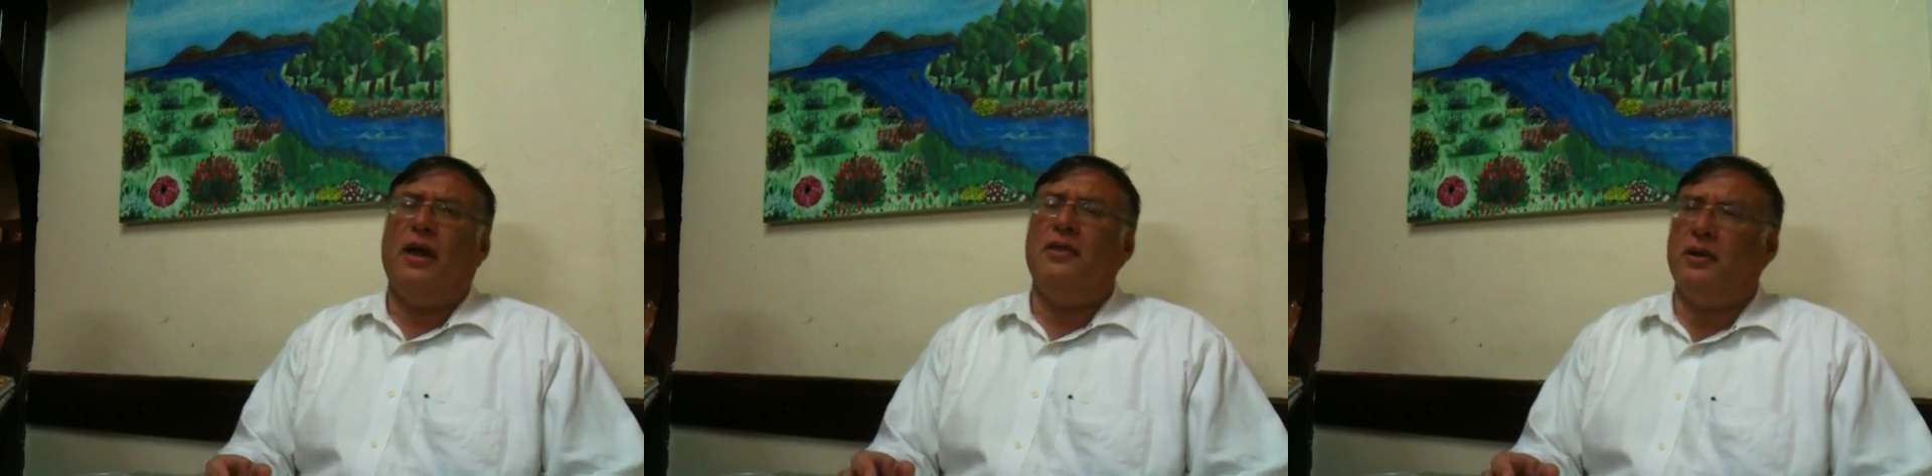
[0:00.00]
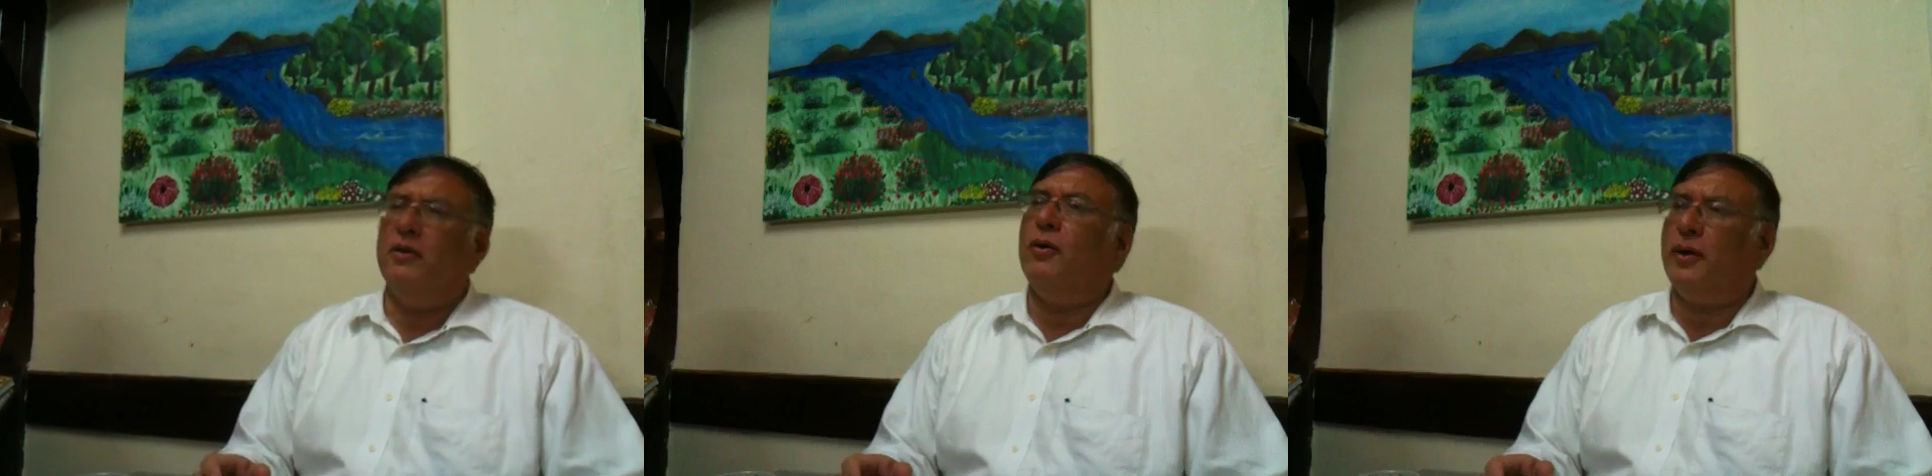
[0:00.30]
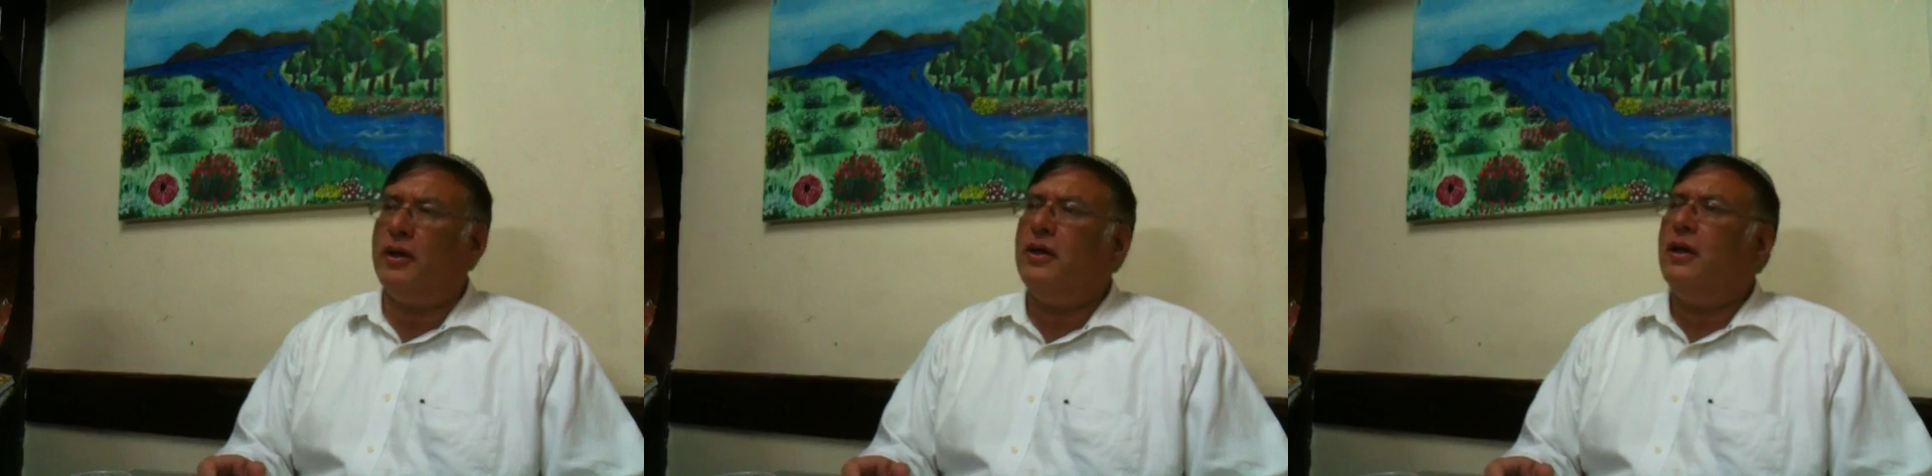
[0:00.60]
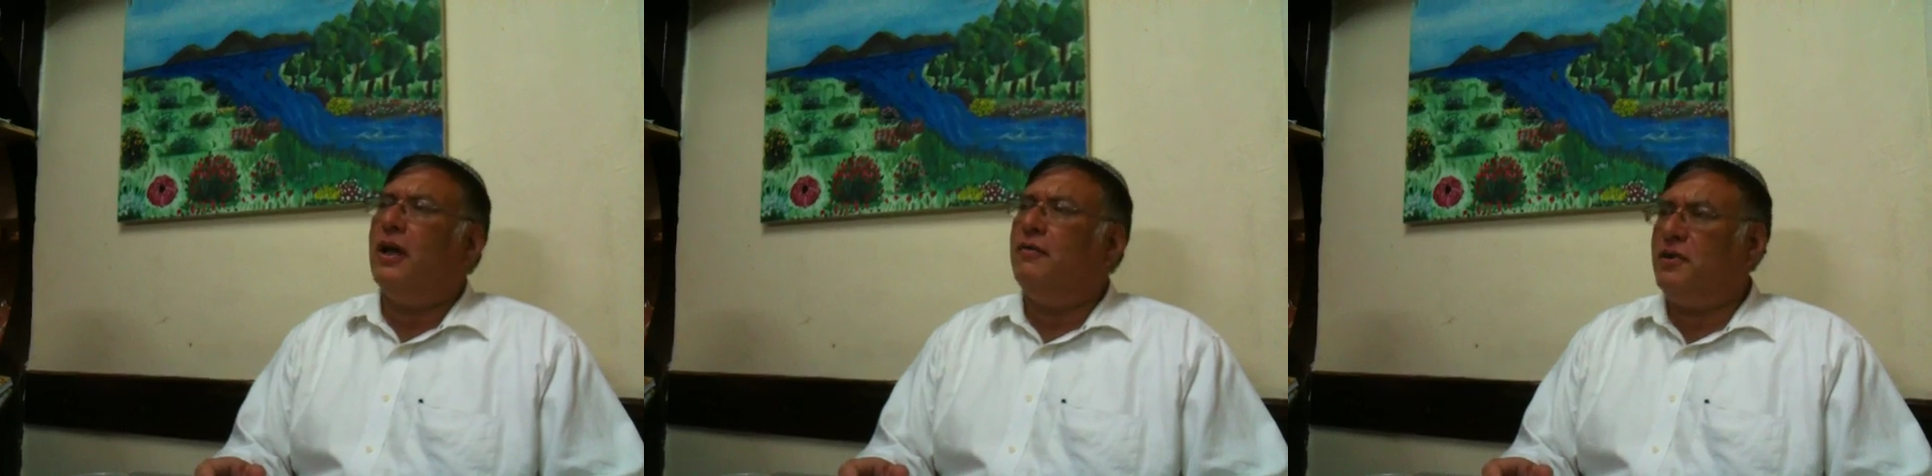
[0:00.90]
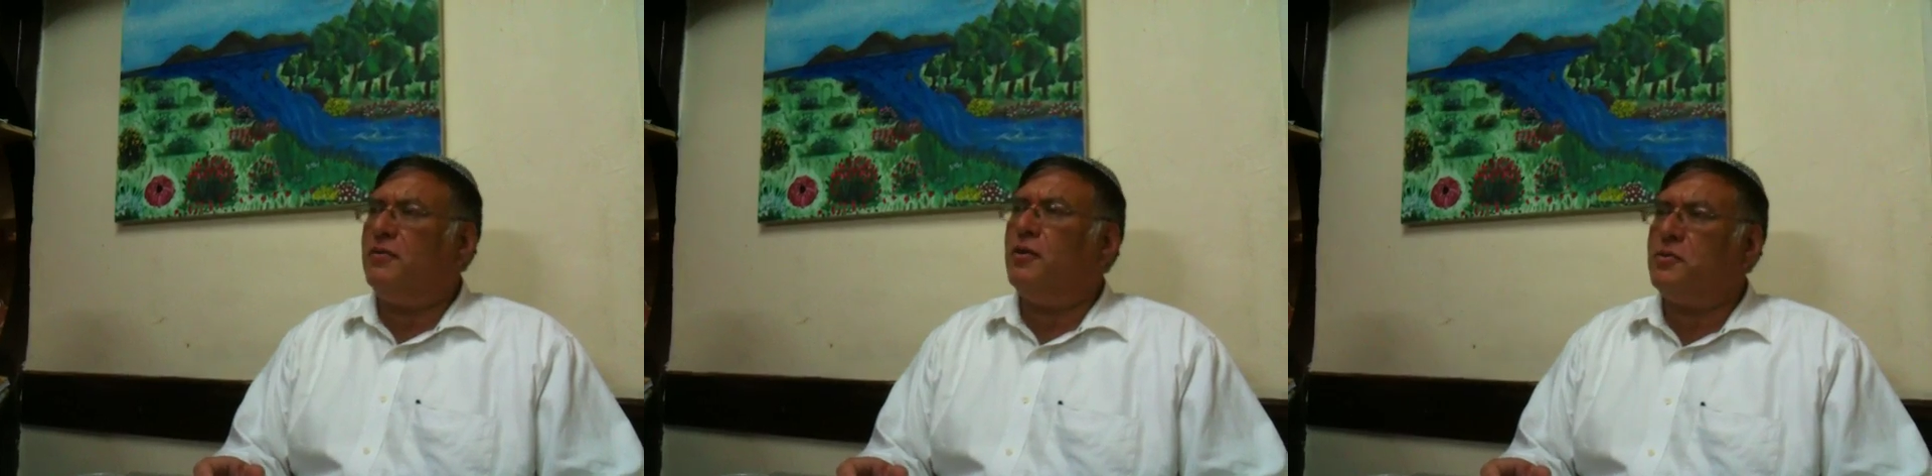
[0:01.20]
and the glory of
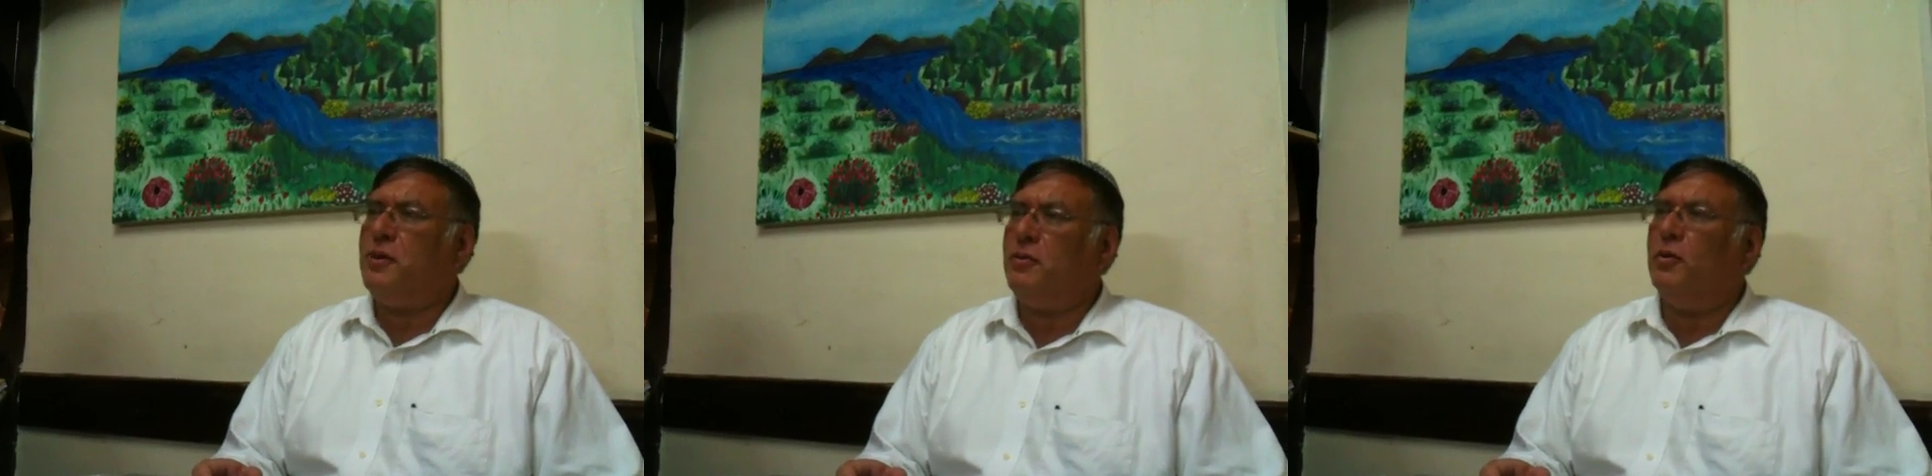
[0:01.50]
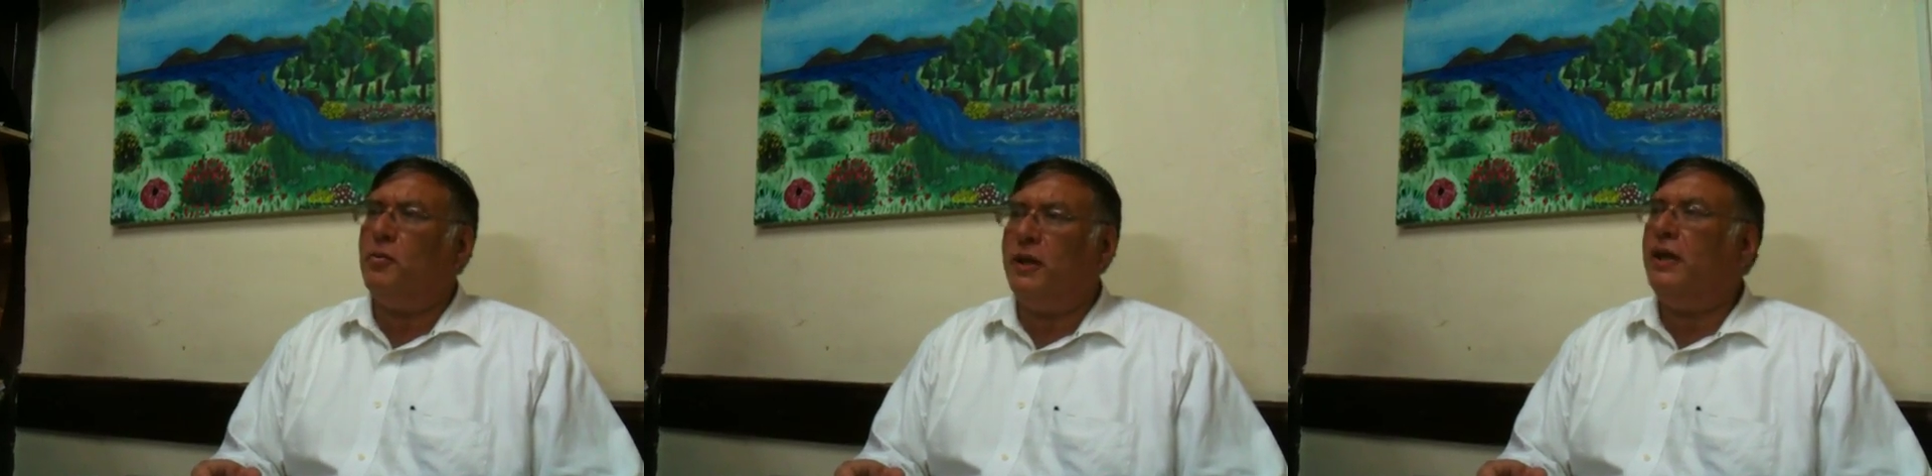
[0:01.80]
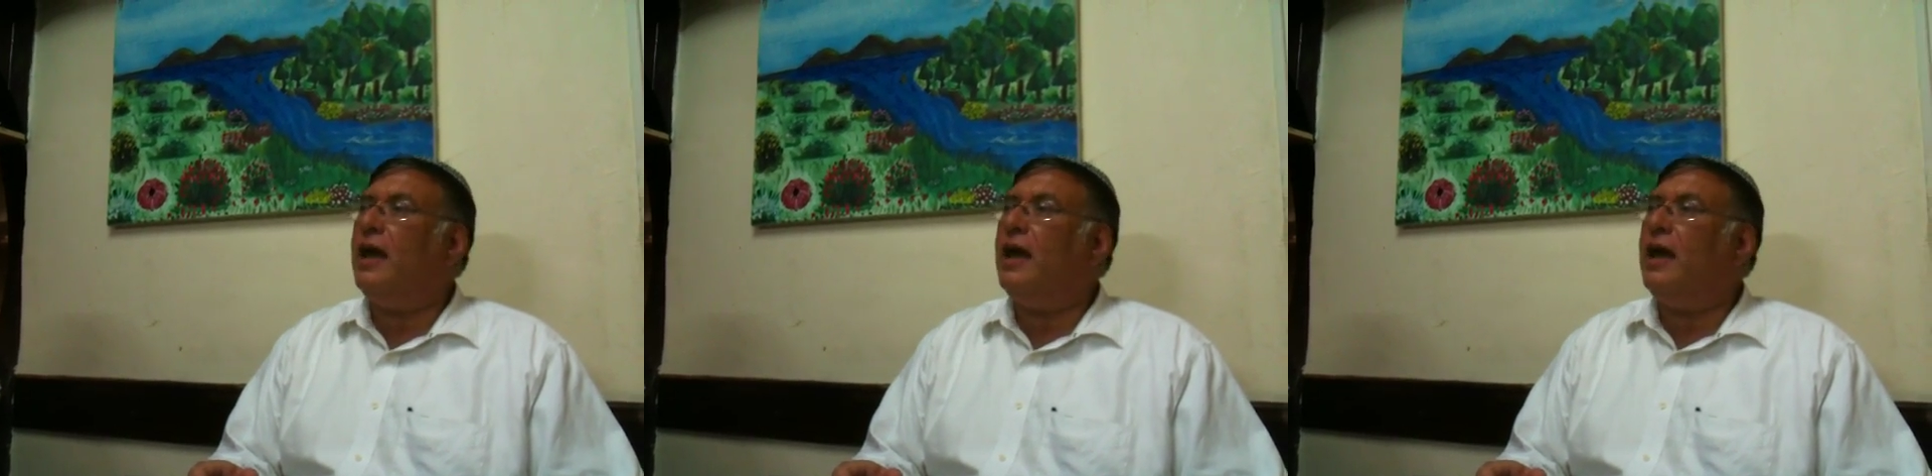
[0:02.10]
each of those people who are being